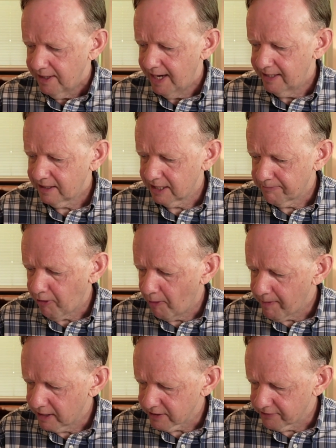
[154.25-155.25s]
and kind of pop
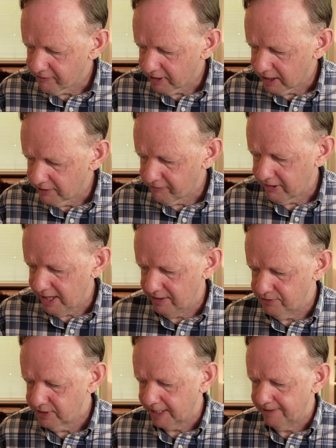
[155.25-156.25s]
out at the very
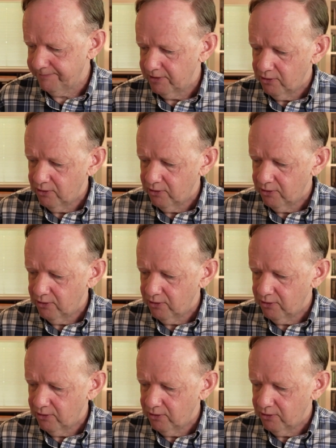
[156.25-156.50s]
end, okay?